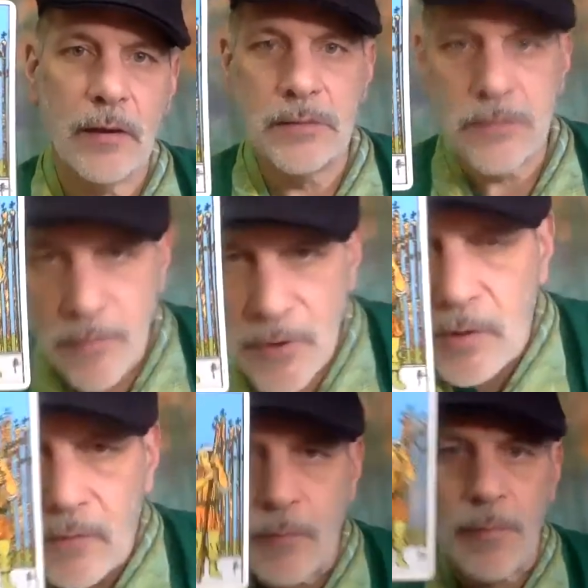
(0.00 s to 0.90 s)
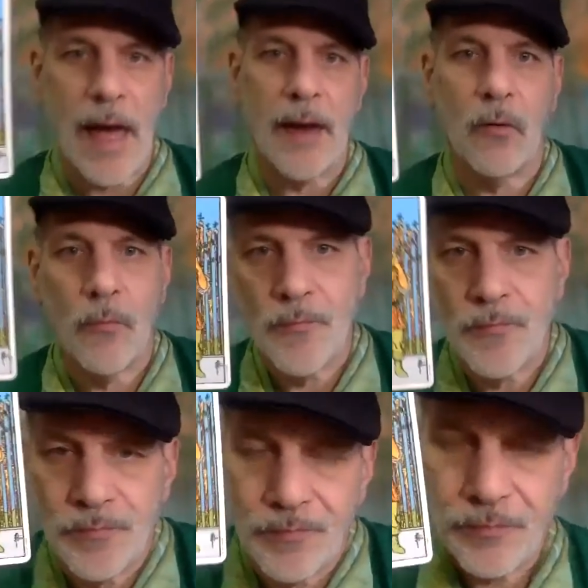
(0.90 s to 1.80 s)
He's in the middle of a battle
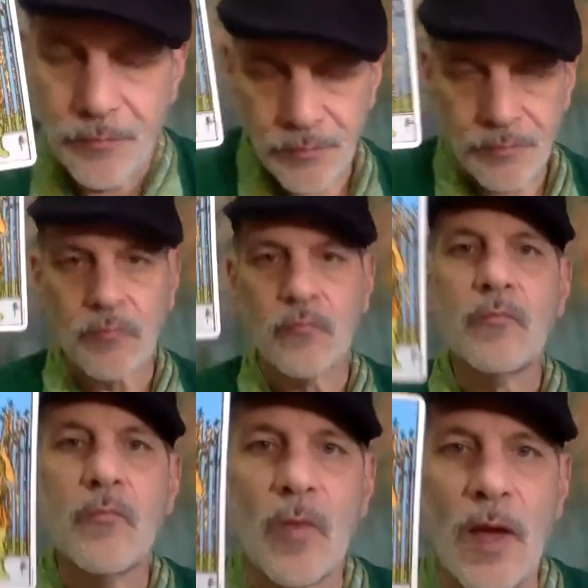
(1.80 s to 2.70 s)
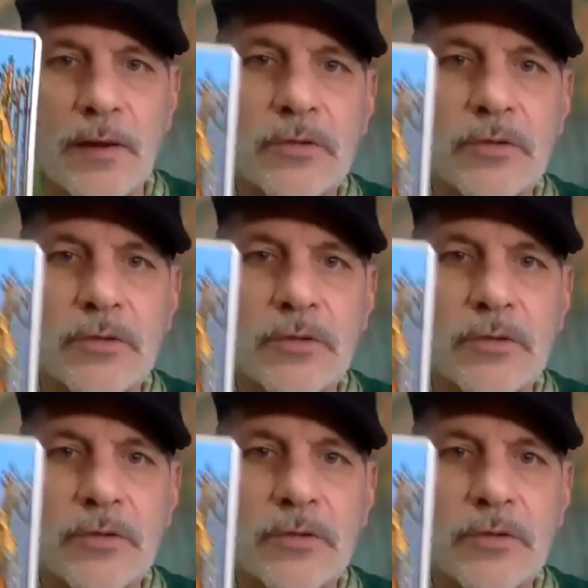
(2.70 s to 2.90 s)
and